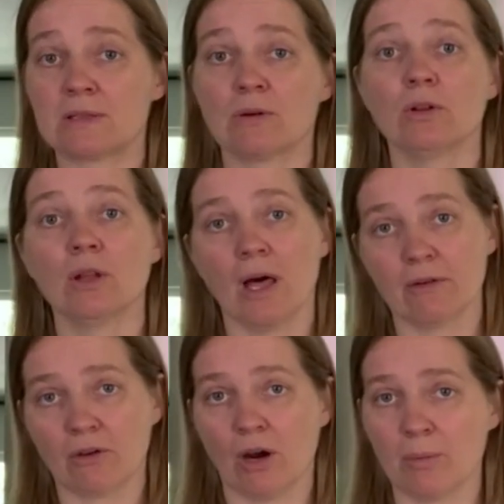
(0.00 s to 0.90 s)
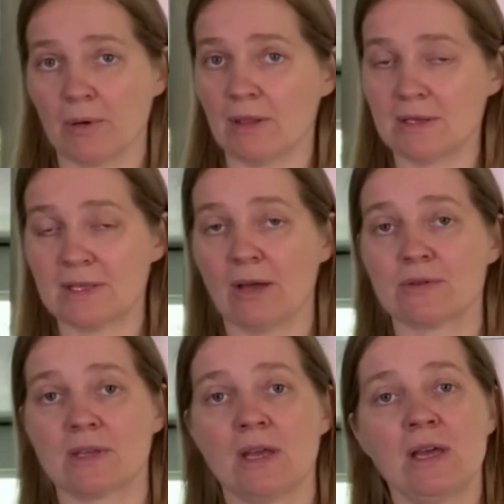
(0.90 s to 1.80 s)
So a lot of carpet in this
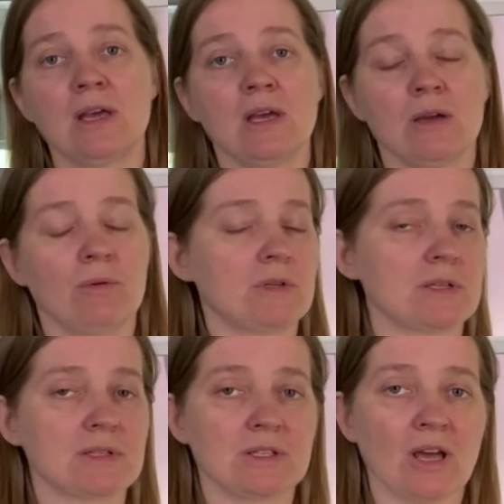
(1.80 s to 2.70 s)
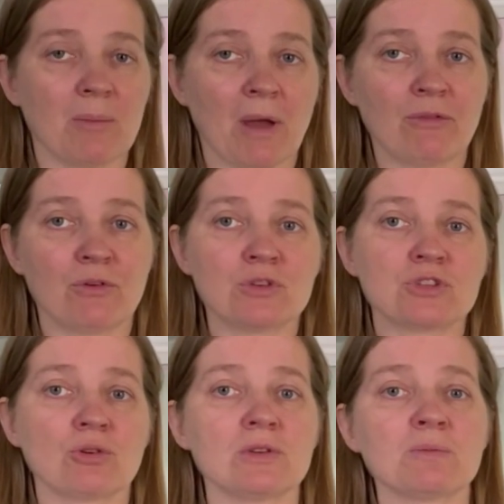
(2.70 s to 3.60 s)
house, which is not my
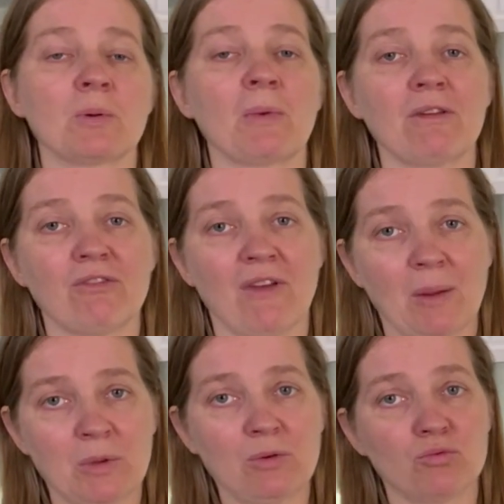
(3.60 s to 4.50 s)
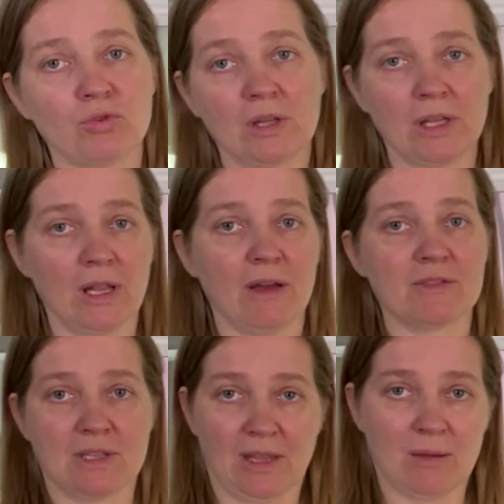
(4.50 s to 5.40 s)
first choice, but my family really
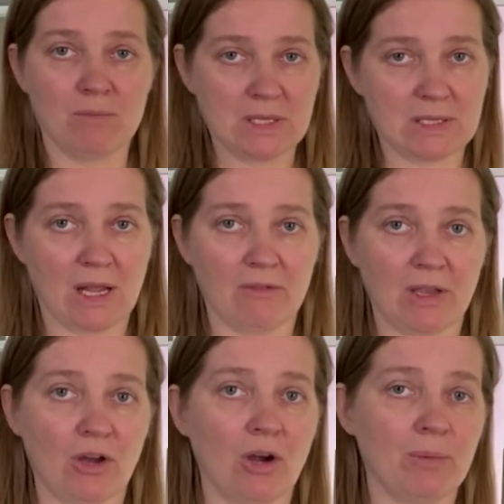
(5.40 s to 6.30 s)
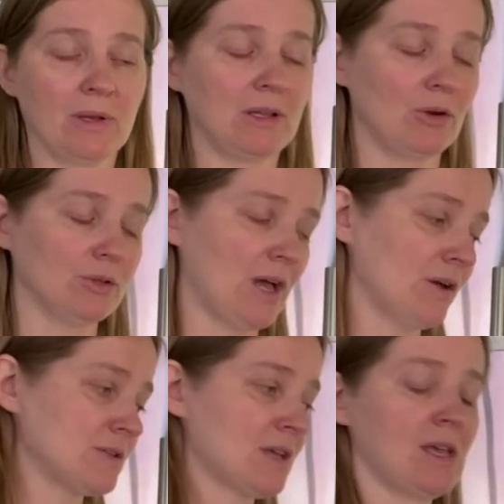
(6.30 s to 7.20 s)
loves it. They missed having carpet in the old
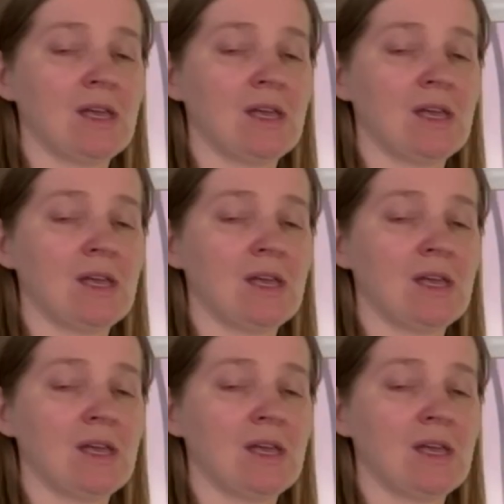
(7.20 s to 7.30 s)
house,